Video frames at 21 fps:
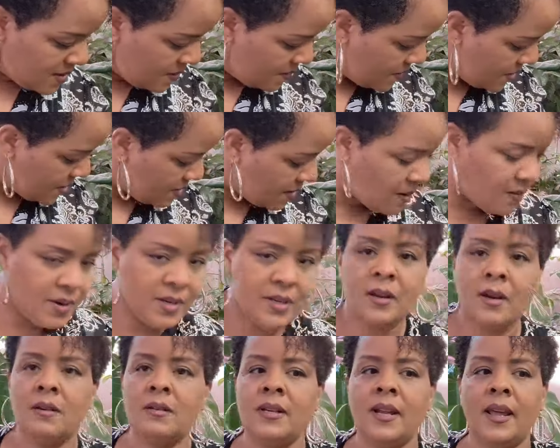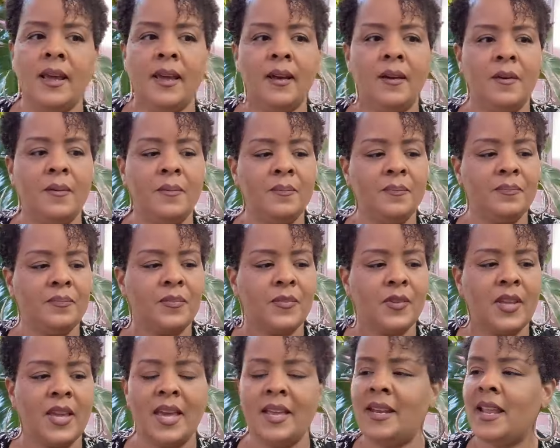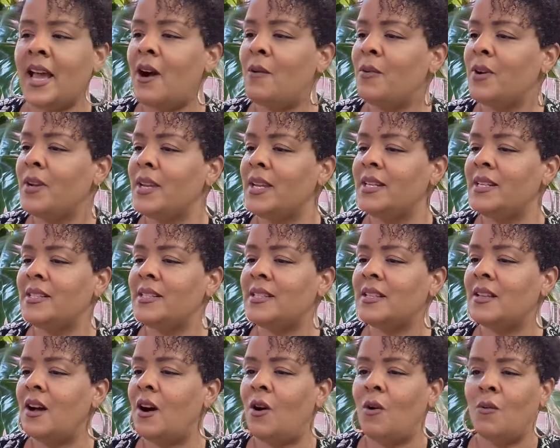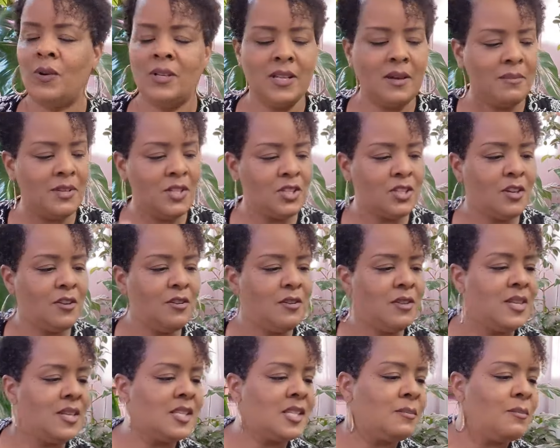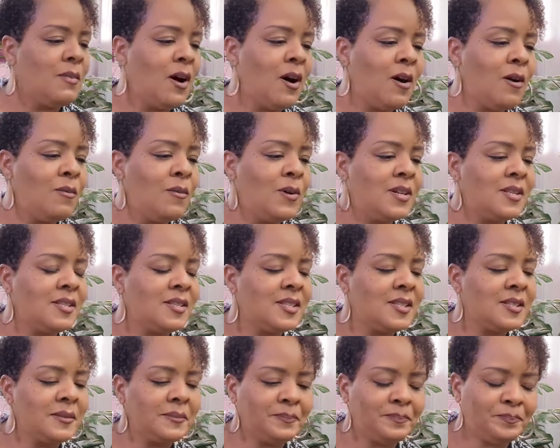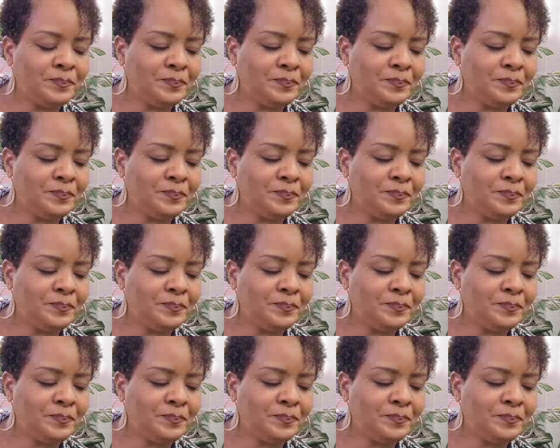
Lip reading: Where do I want to go now? Okay, now we're getting to, oh, well, let me show you these small ones.